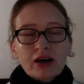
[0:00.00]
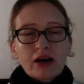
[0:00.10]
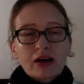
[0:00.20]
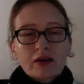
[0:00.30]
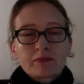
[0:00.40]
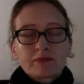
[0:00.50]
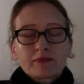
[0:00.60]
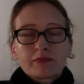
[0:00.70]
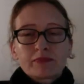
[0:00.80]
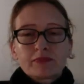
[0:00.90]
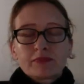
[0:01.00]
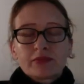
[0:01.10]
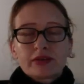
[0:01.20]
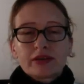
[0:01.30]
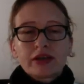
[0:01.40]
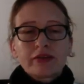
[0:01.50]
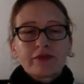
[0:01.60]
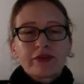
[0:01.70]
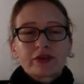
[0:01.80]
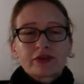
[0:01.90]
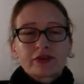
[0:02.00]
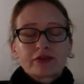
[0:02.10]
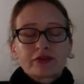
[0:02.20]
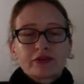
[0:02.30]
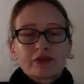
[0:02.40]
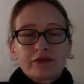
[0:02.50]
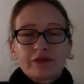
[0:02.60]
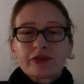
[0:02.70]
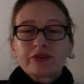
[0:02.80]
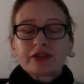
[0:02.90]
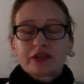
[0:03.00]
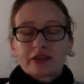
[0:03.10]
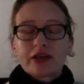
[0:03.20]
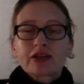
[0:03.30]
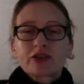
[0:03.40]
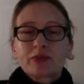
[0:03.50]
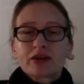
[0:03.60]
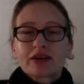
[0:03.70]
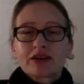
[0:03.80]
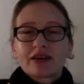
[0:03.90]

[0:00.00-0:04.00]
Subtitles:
Um, if you're using a textbook